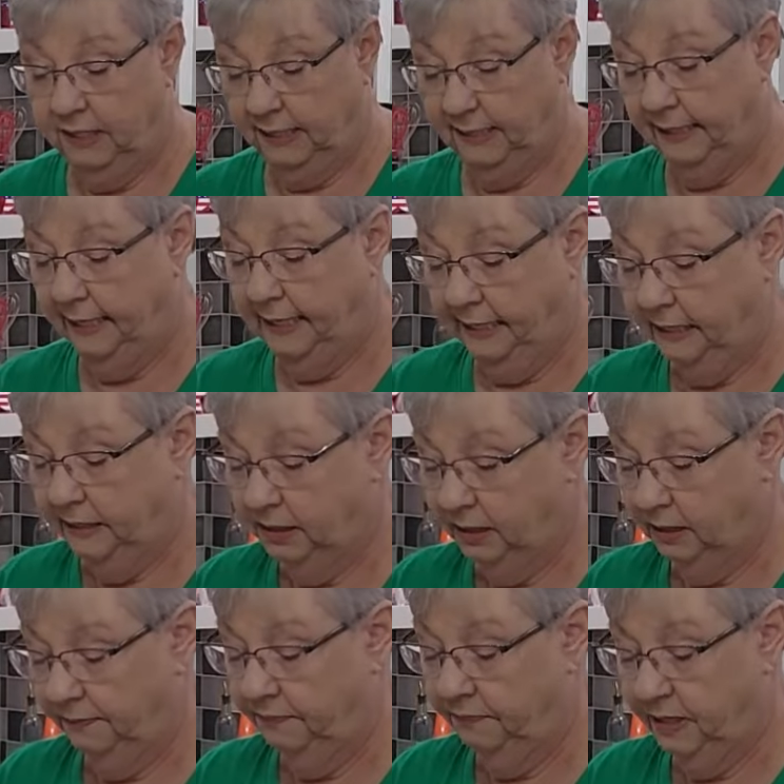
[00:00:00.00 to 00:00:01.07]
it is.
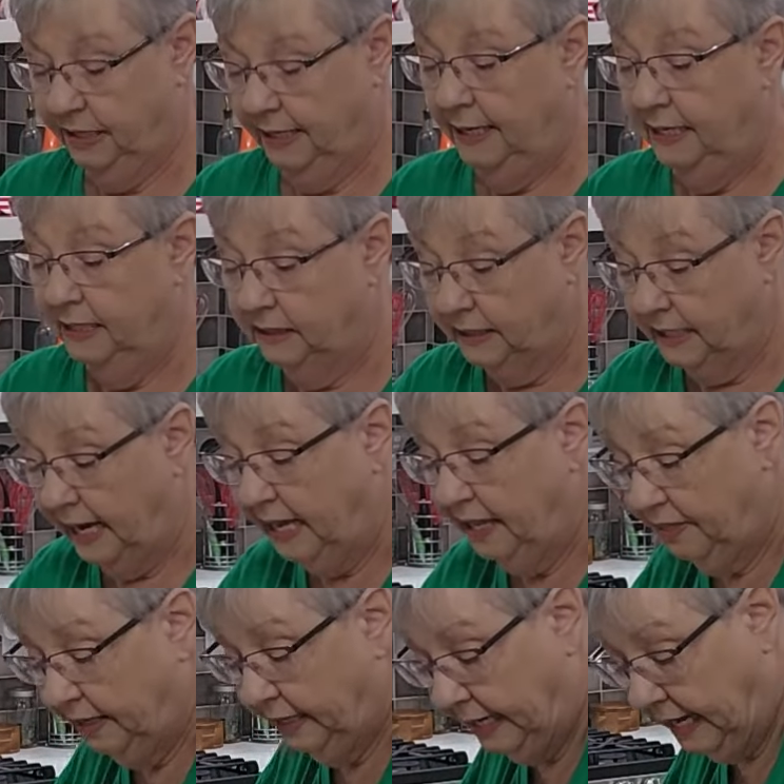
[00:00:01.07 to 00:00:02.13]
So I
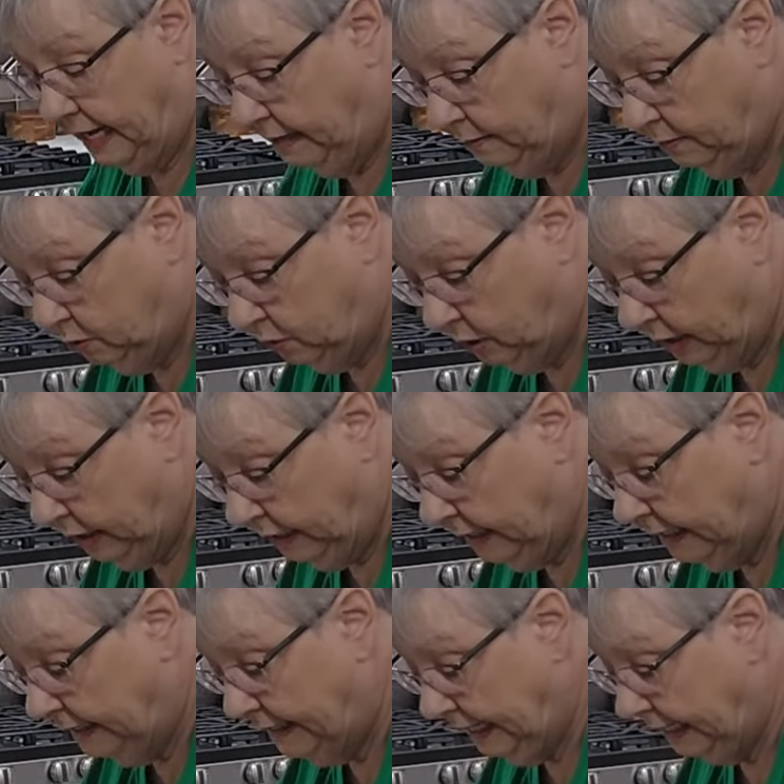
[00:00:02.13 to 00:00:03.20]
think I'm going to cut
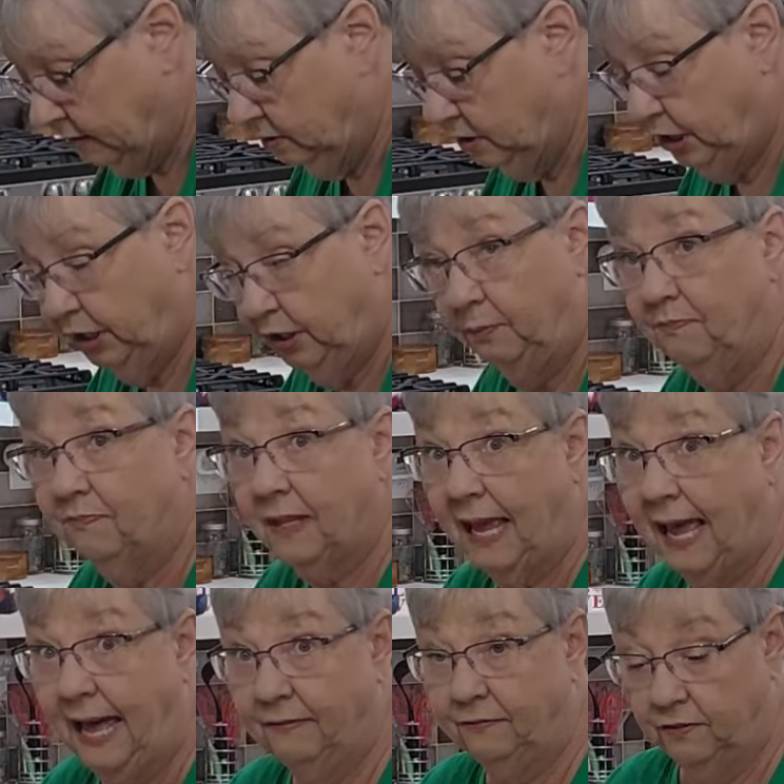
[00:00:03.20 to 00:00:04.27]
it down to
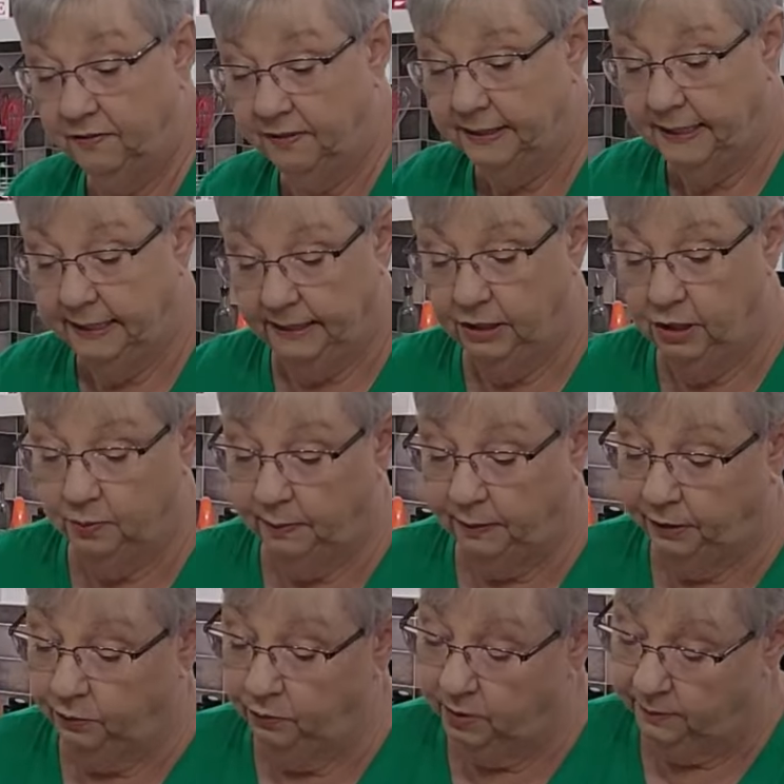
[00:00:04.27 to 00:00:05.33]
half of a
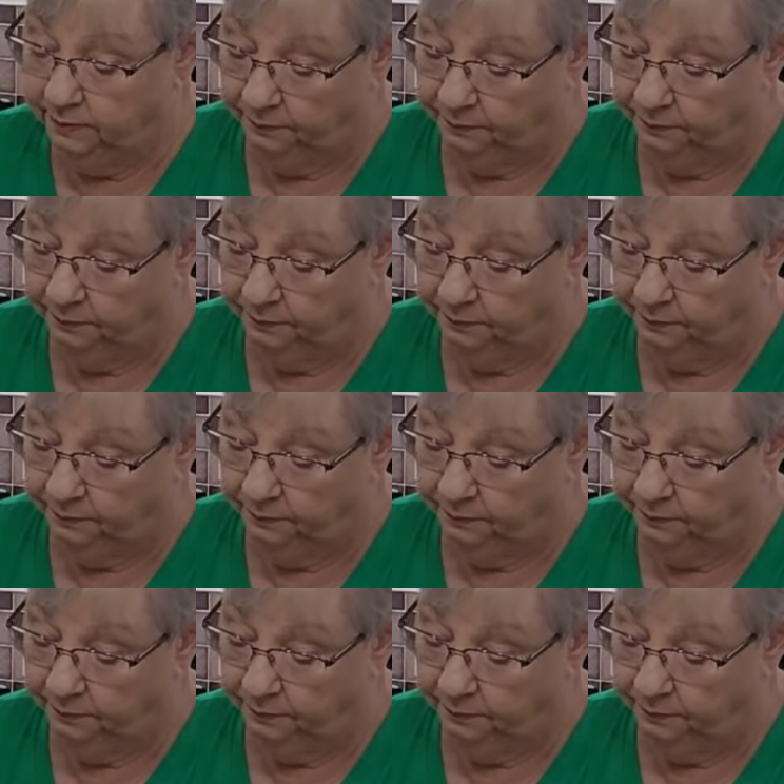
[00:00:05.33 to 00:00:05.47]
teaspoon.